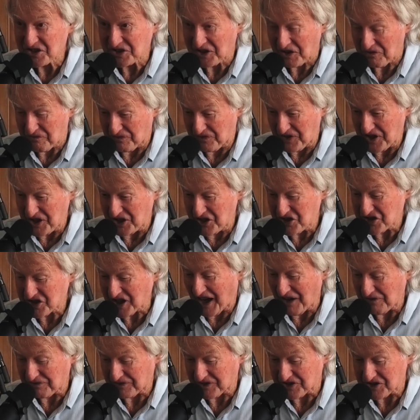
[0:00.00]
is the finish
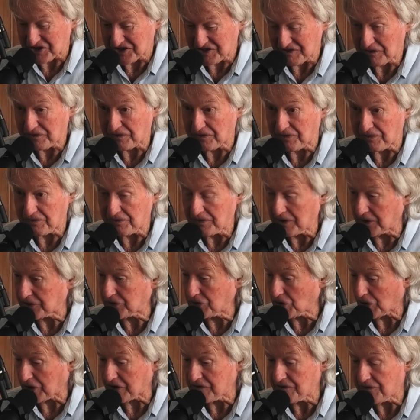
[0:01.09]
after
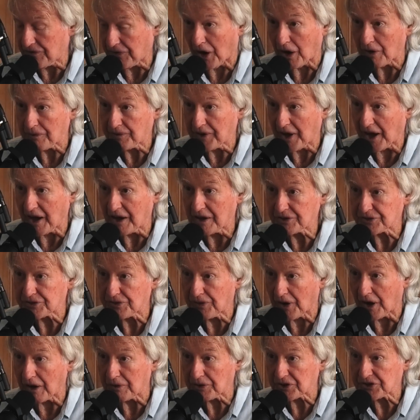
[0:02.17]
took him five days,
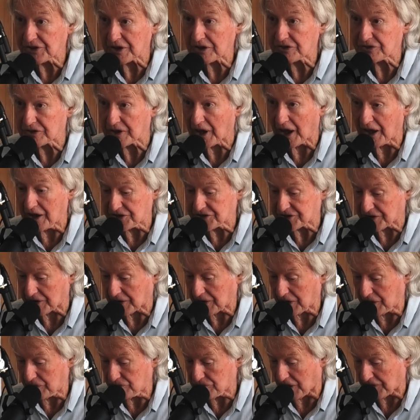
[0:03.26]
five wow. or six days
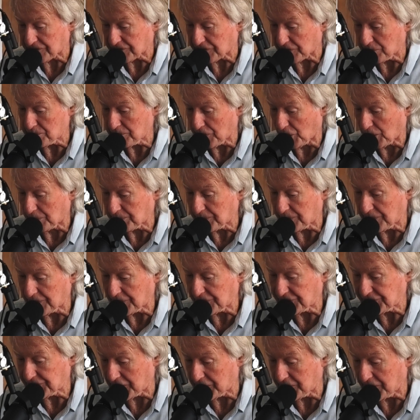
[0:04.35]
to run from
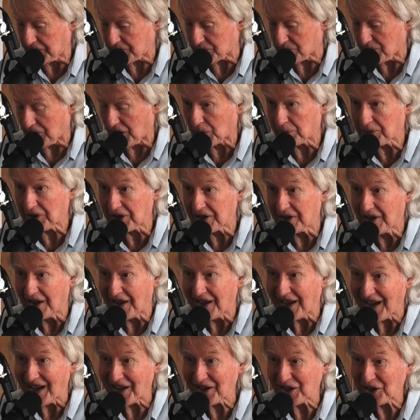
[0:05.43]
Sydney to Melbourne,
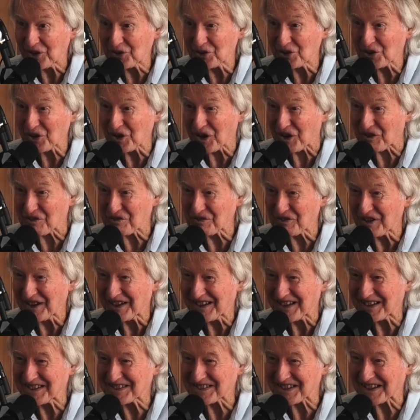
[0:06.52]
and he took off.
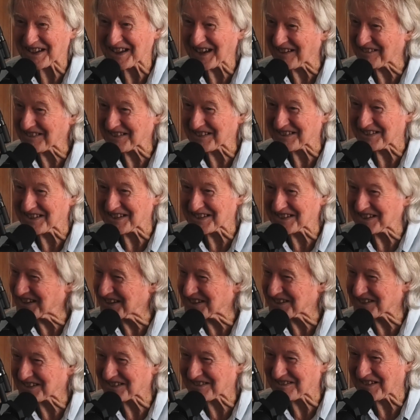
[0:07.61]
He's a character.
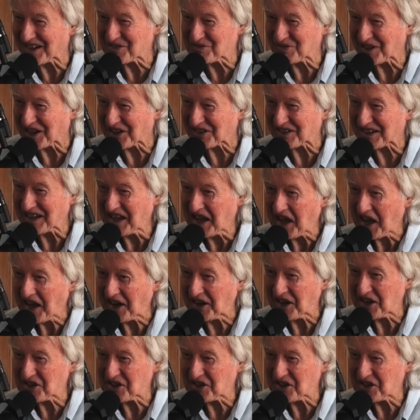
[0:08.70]
He's a great bloke, oh, yeah. and